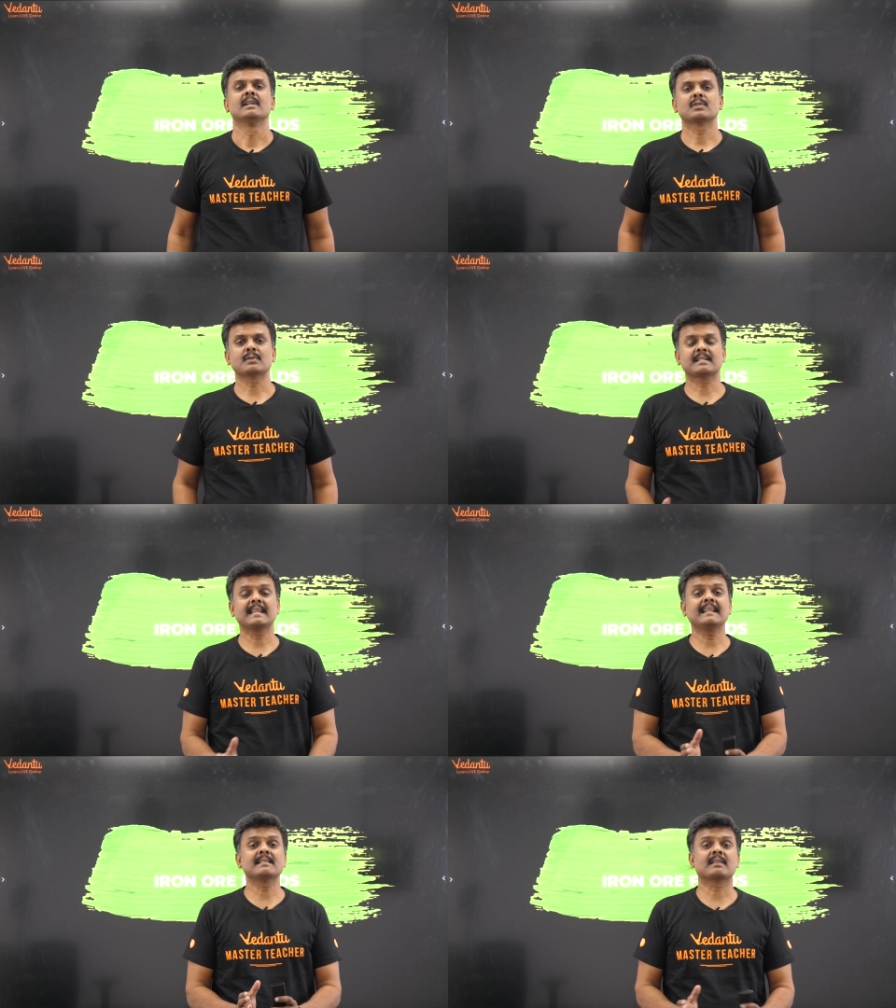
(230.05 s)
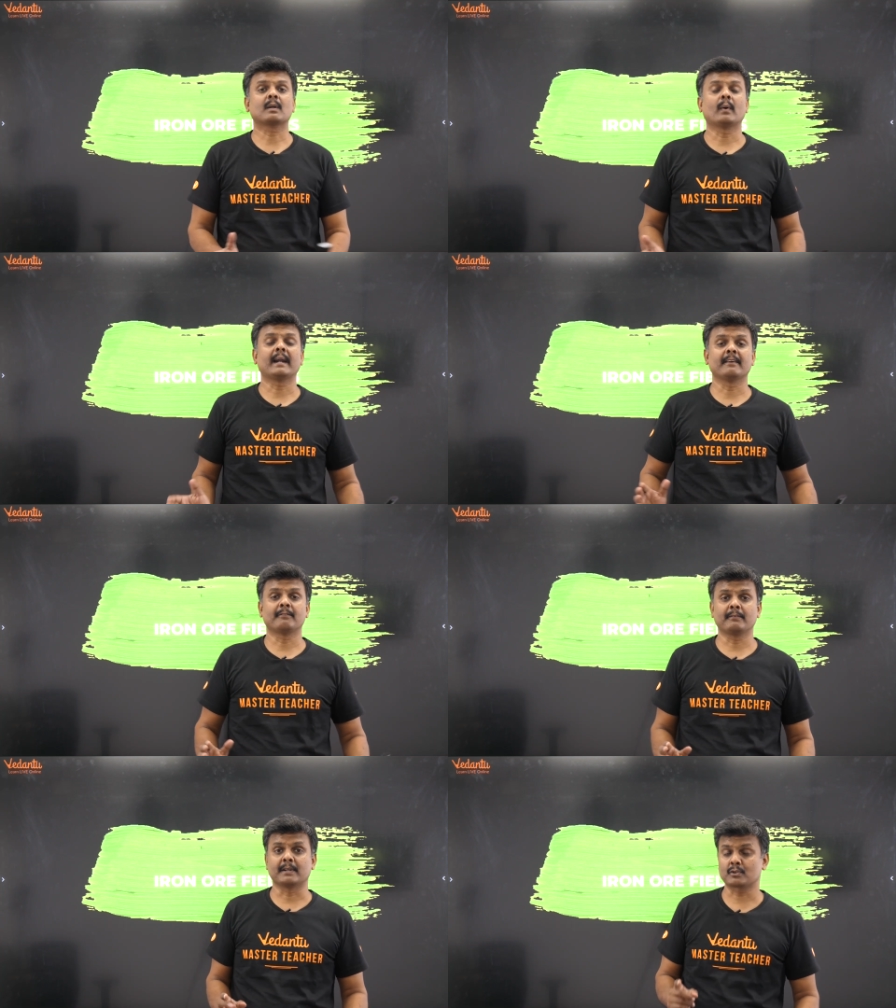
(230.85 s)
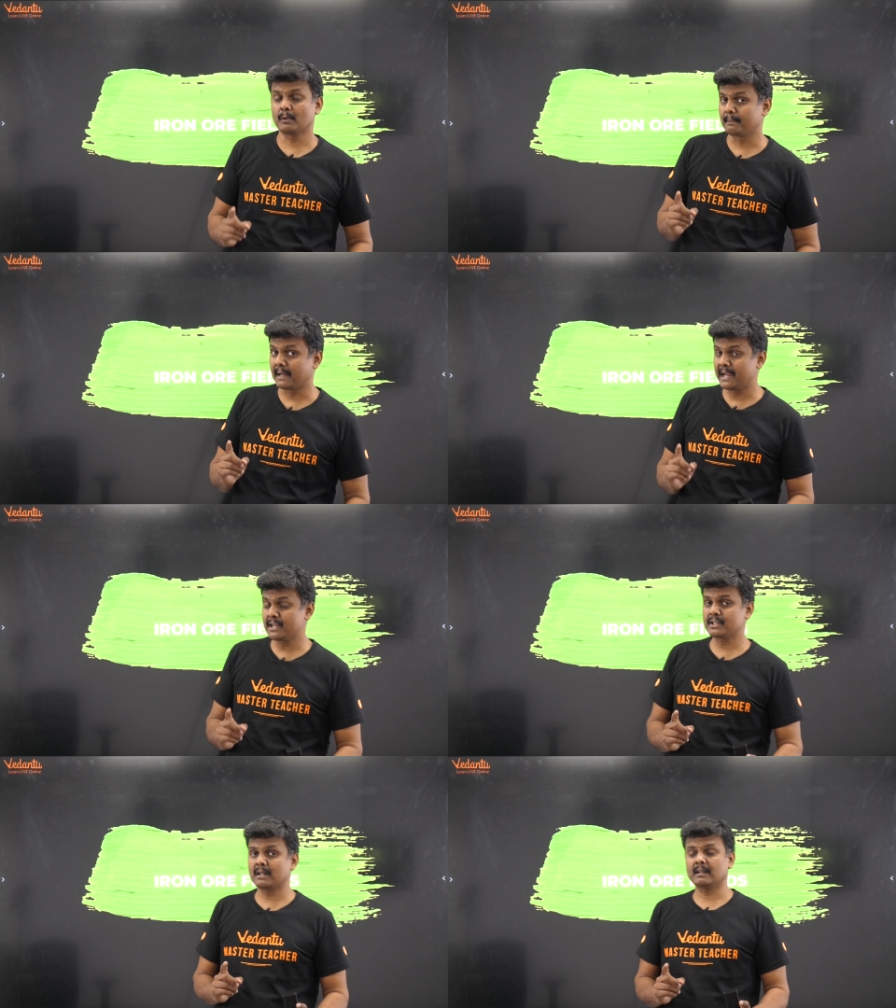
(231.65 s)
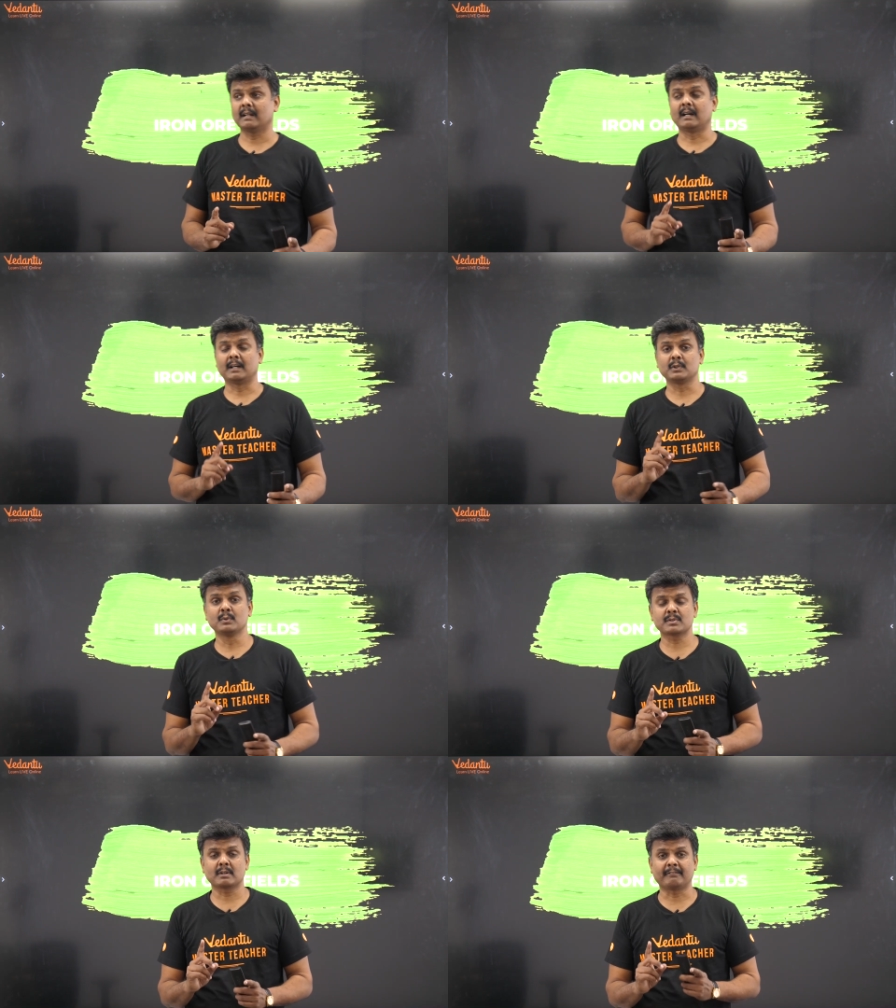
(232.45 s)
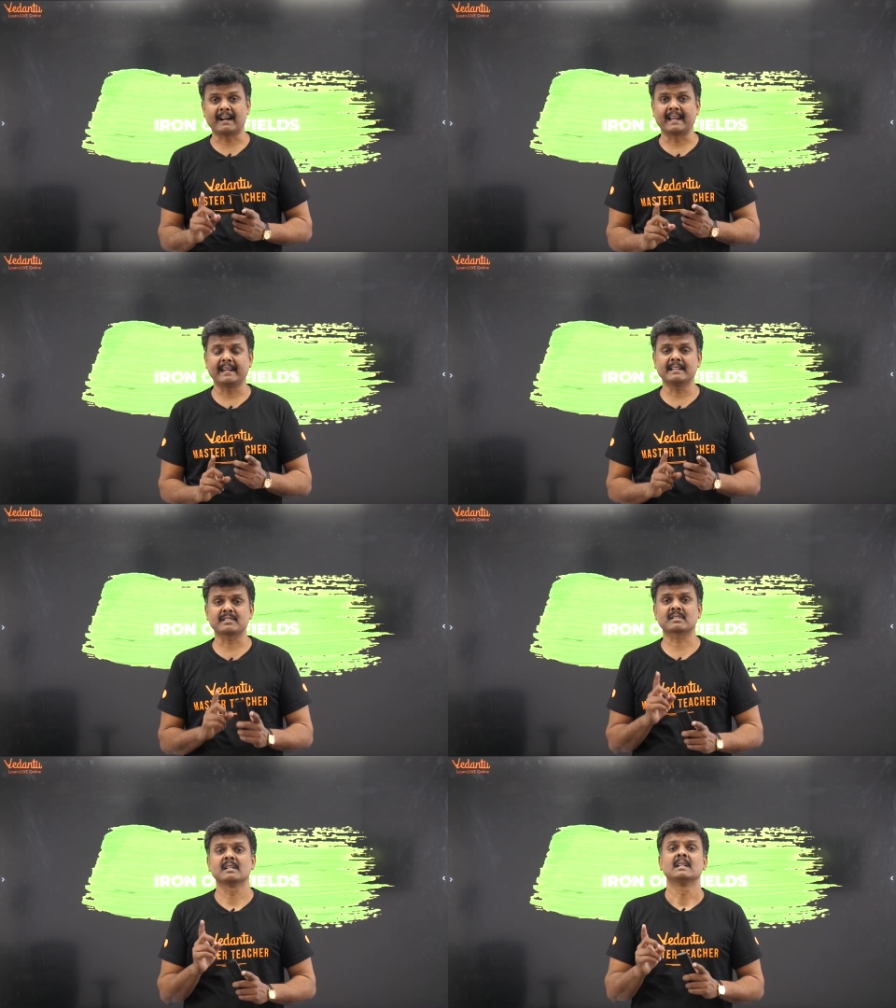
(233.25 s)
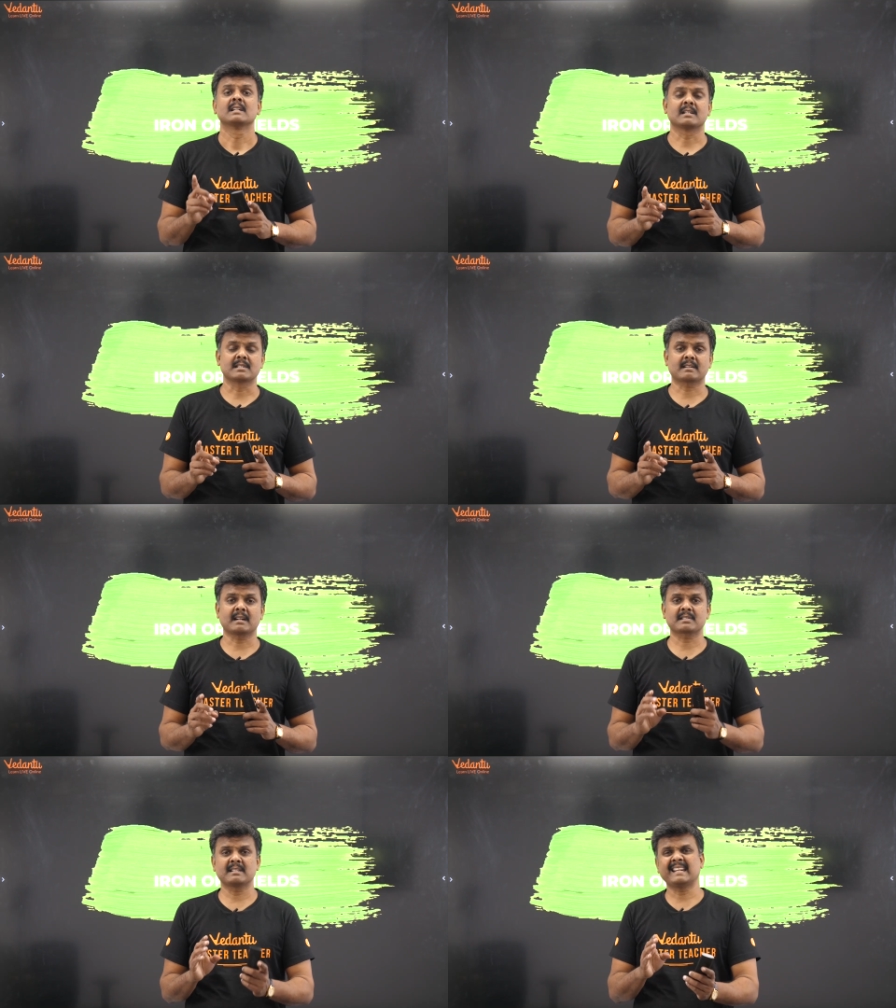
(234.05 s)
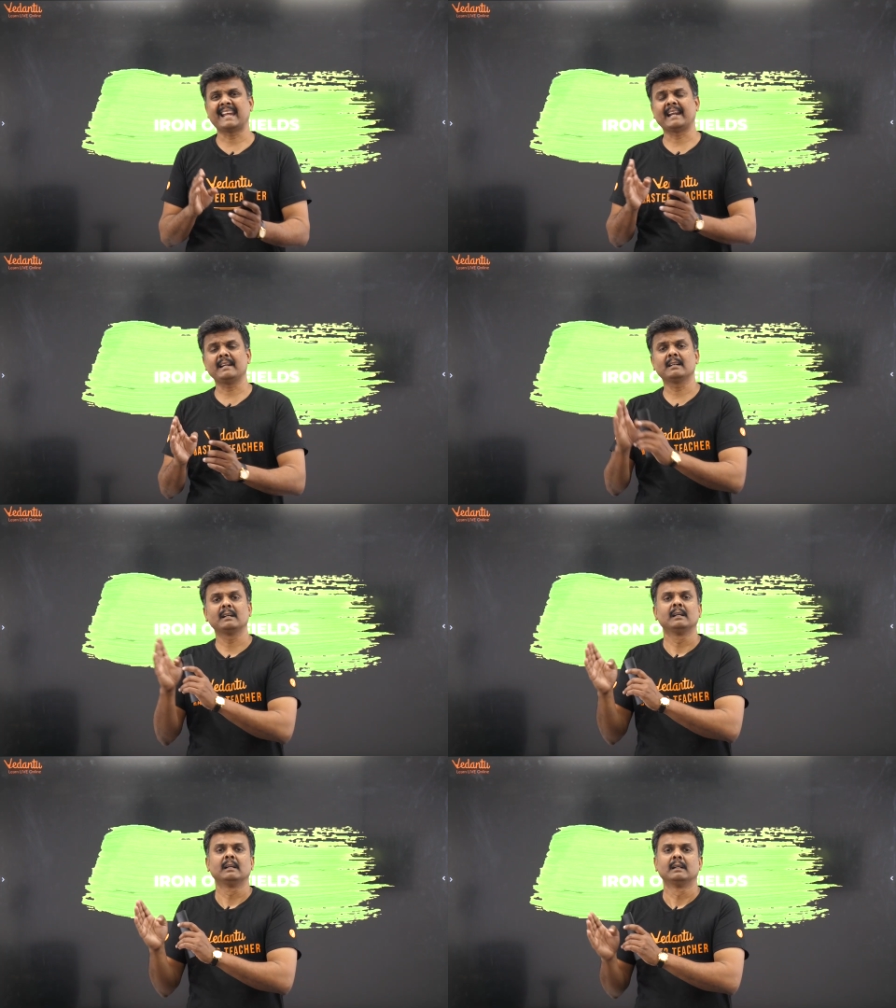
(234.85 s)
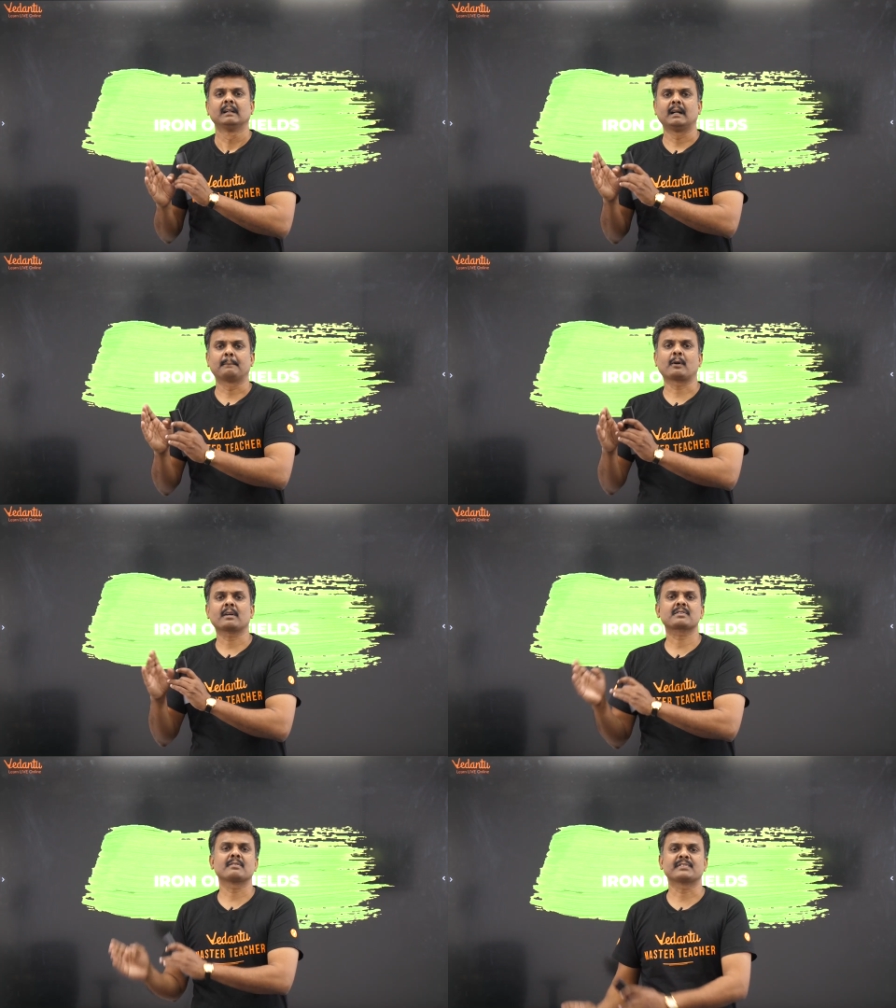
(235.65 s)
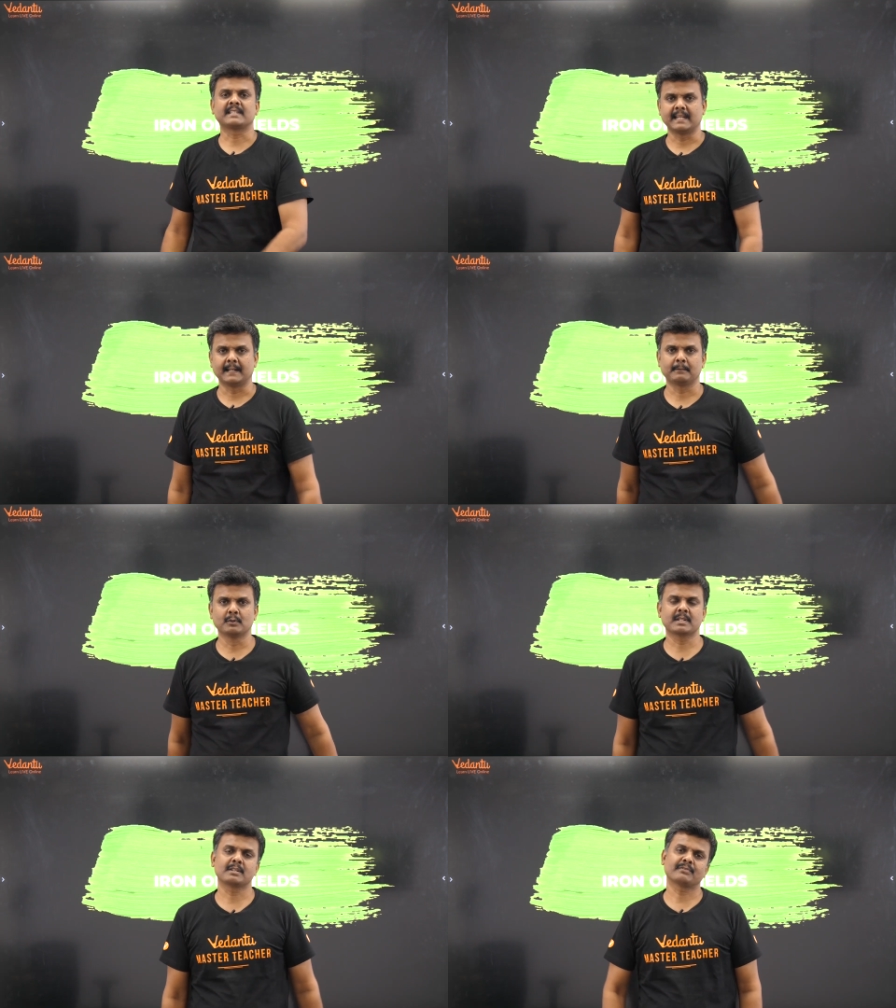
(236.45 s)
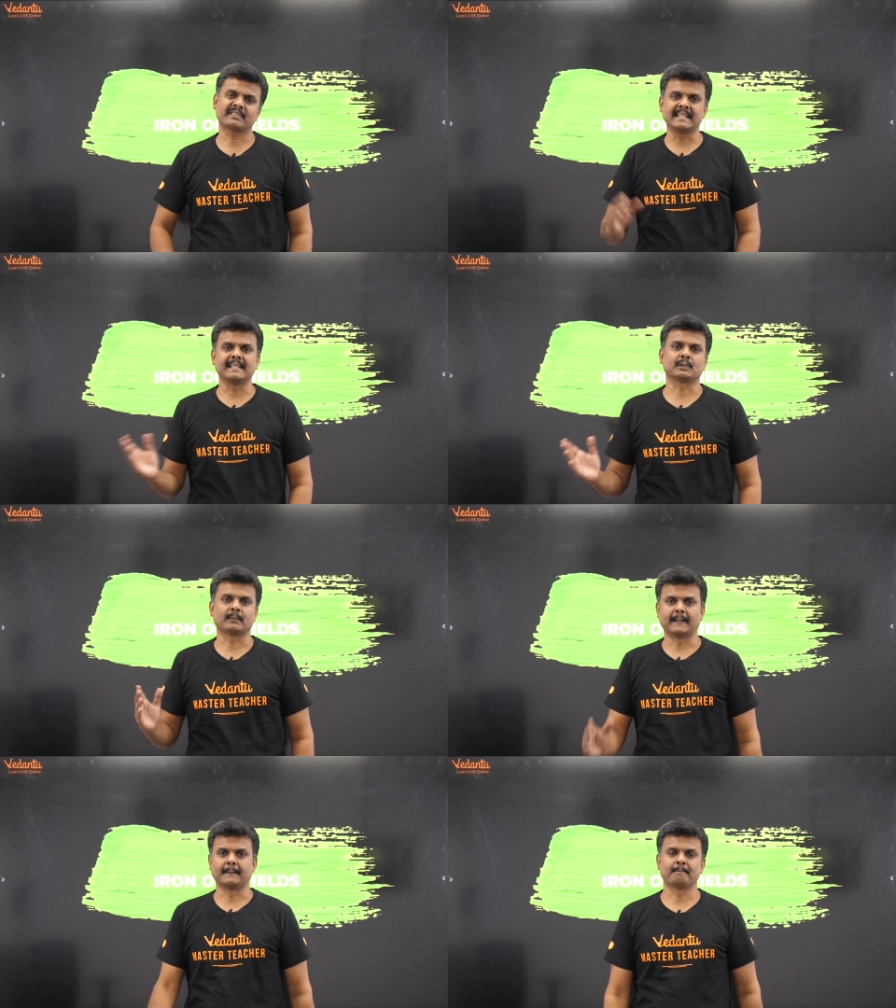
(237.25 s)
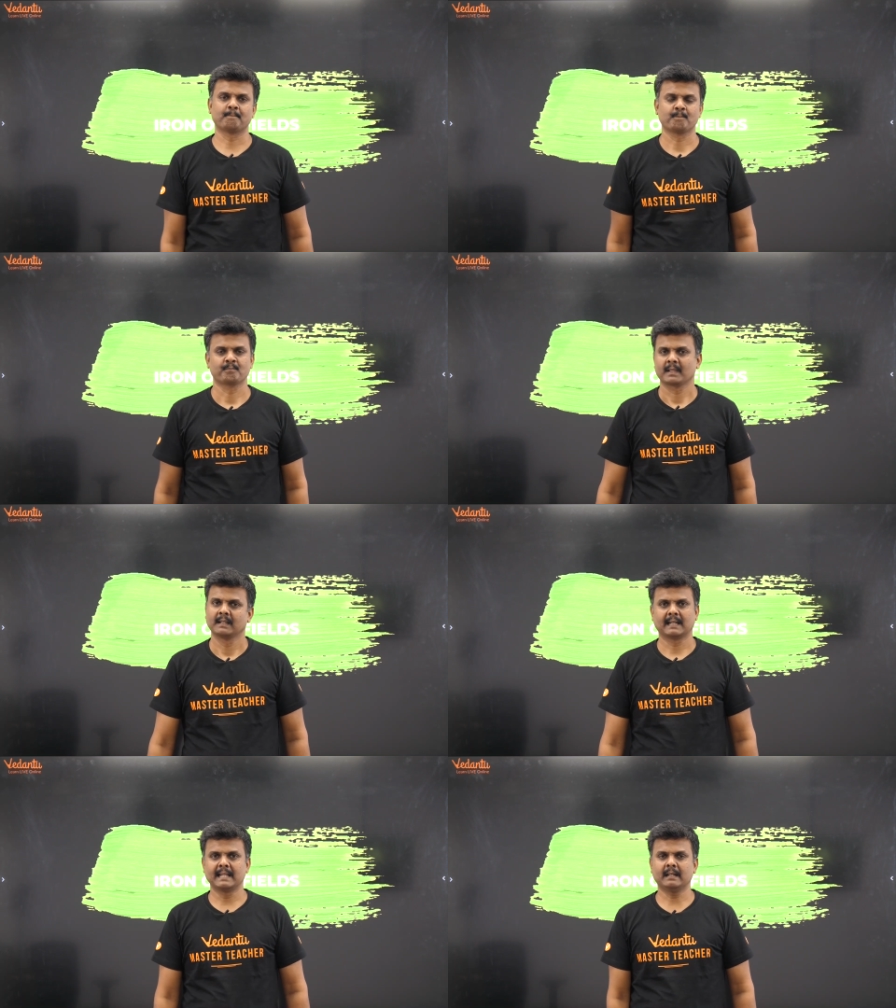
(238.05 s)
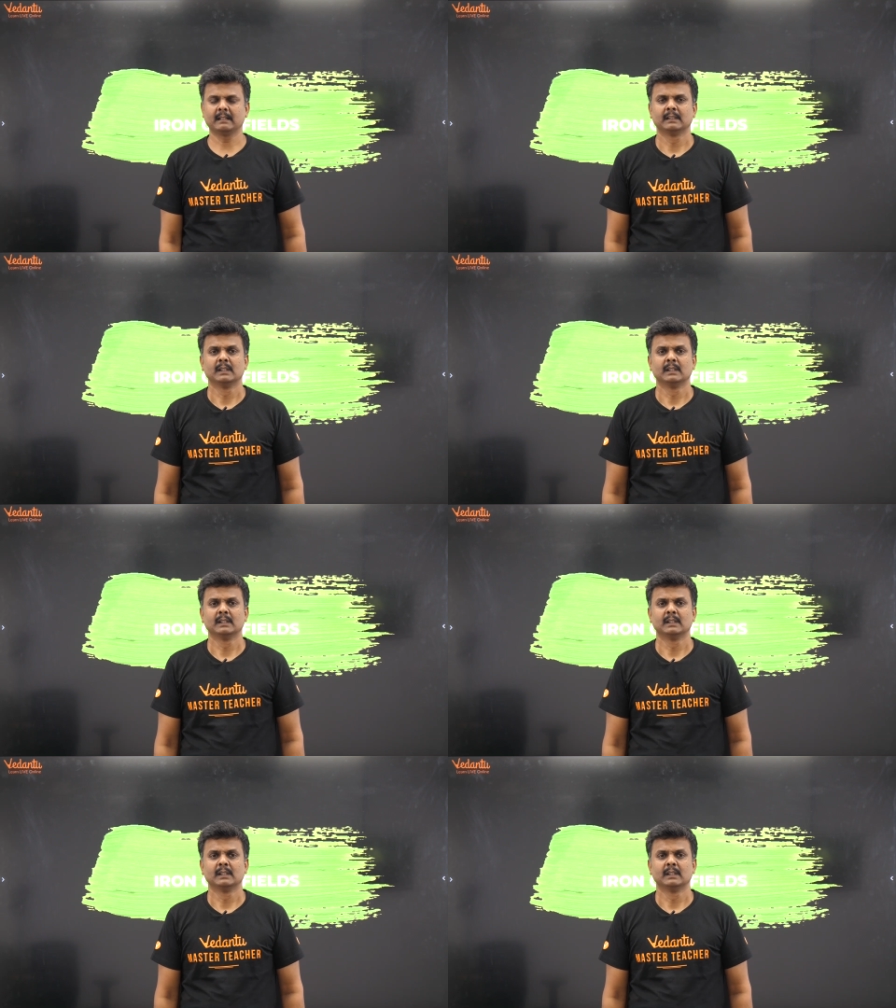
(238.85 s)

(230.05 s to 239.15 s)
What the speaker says: So steel is required everywhere. So major use of iron is construction and production of steel, usage of steel as well. Clear?